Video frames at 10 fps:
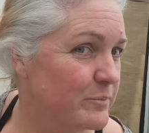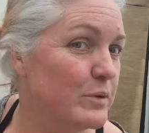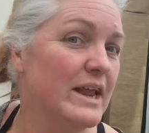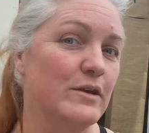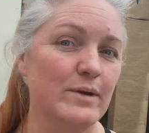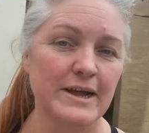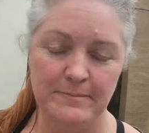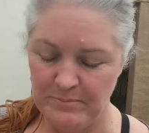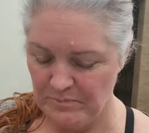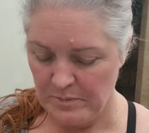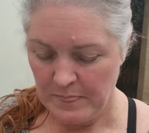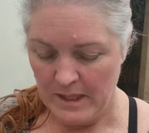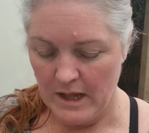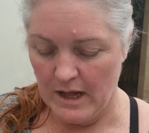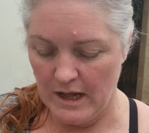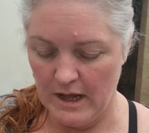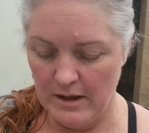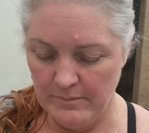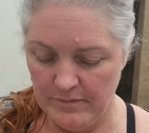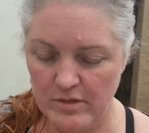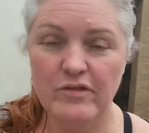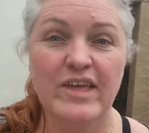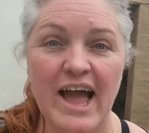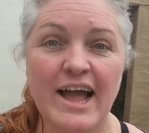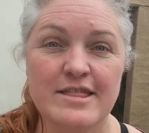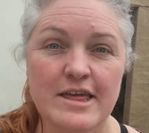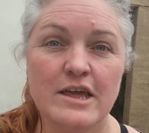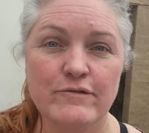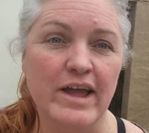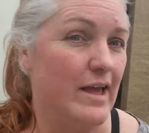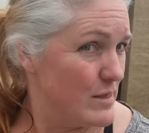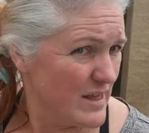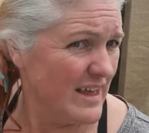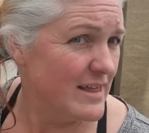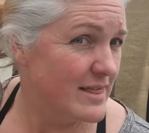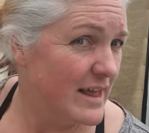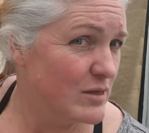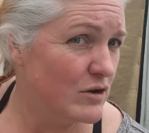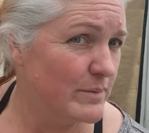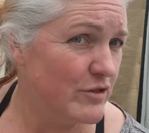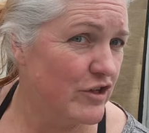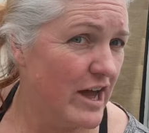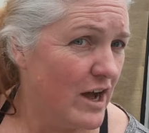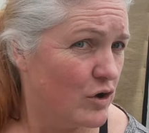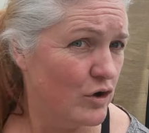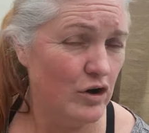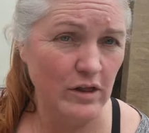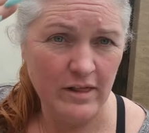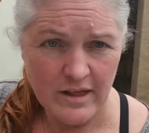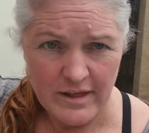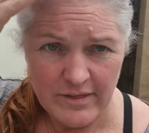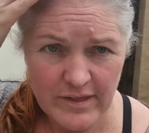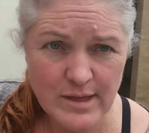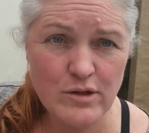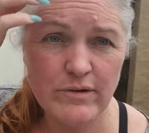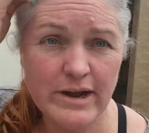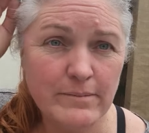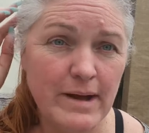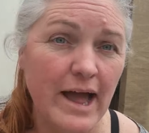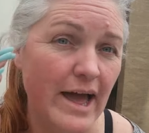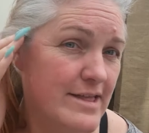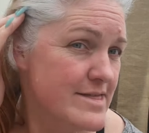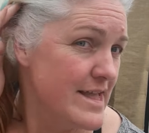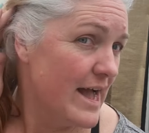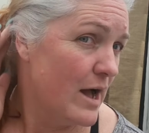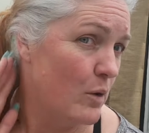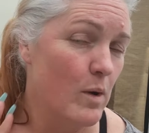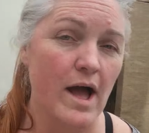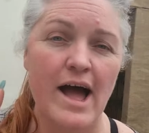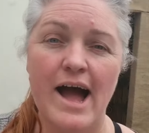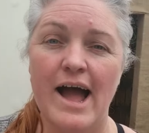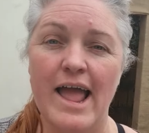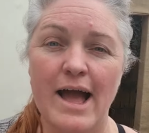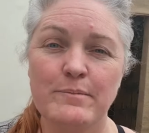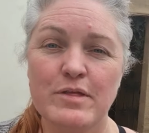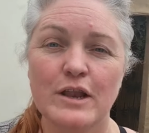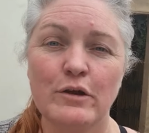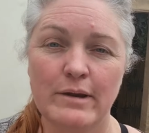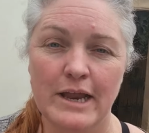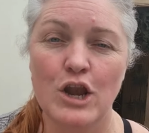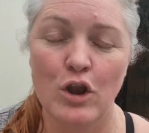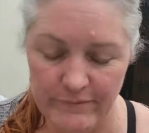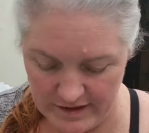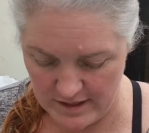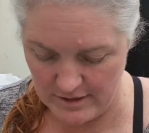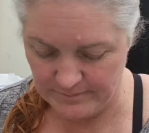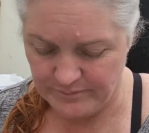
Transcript: But anyway, um, so the idea is, is that's going to be charcoal. This grey on my head now, I absolutely love it.